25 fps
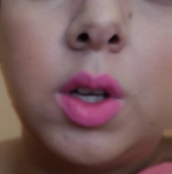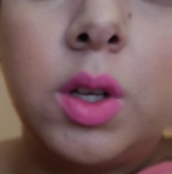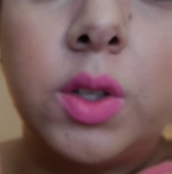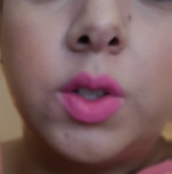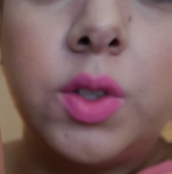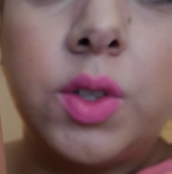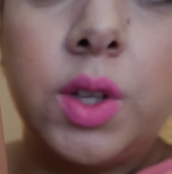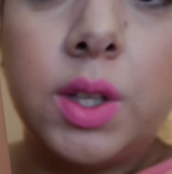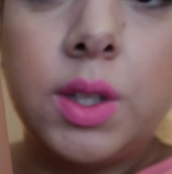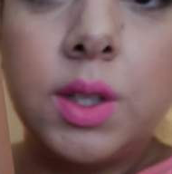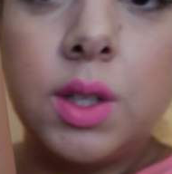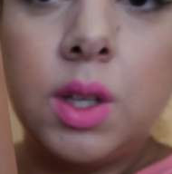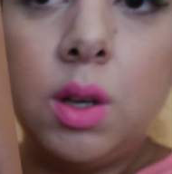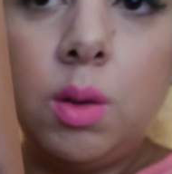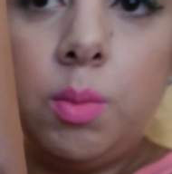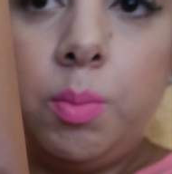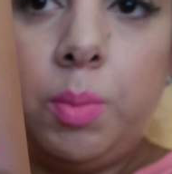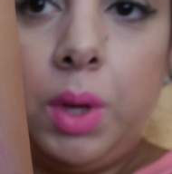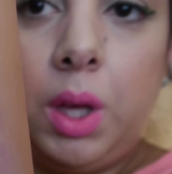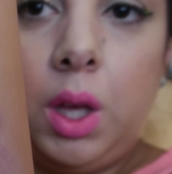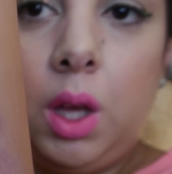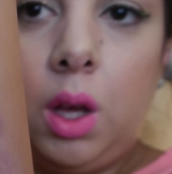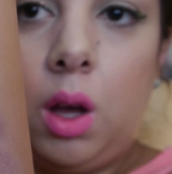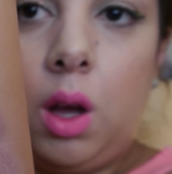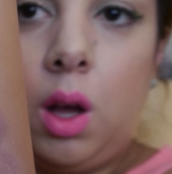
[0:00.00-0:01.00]
So it's going to
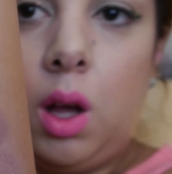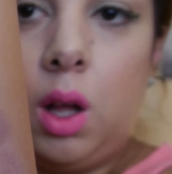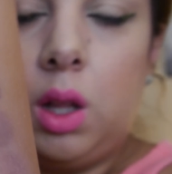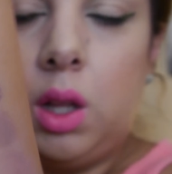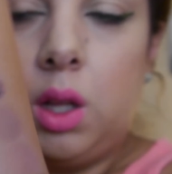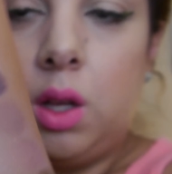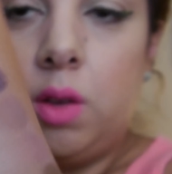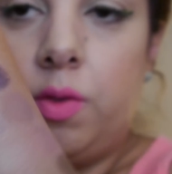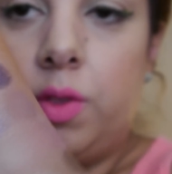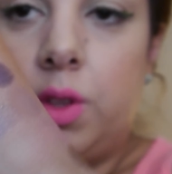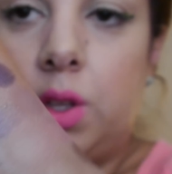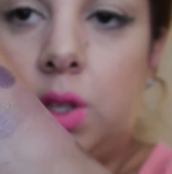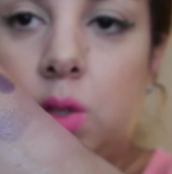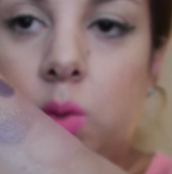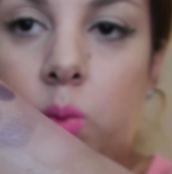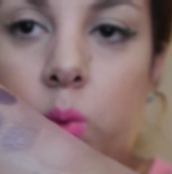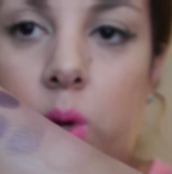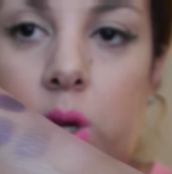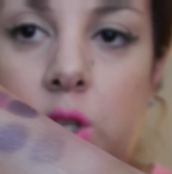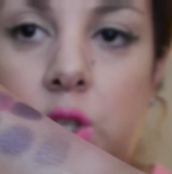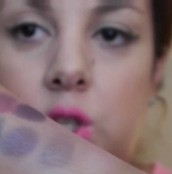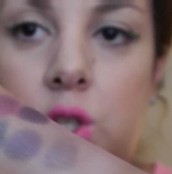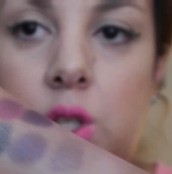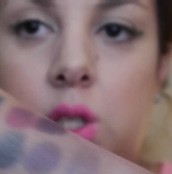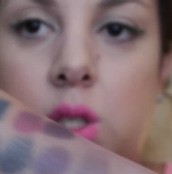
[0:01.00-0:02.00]
be all of the
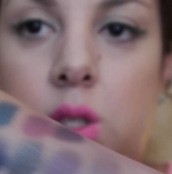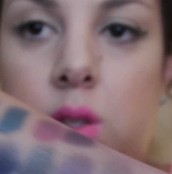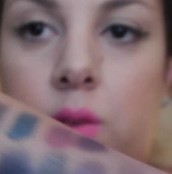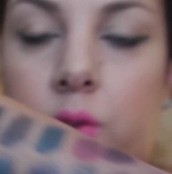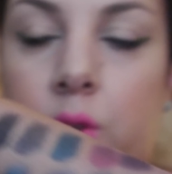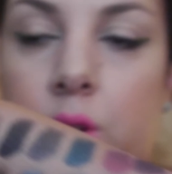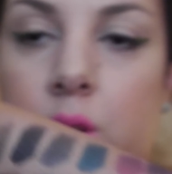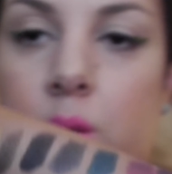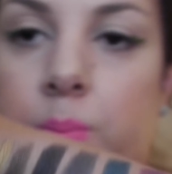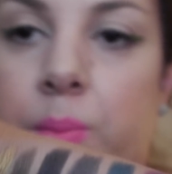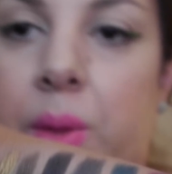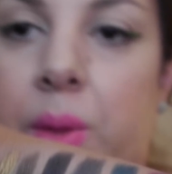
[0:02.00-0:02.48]
swatches for the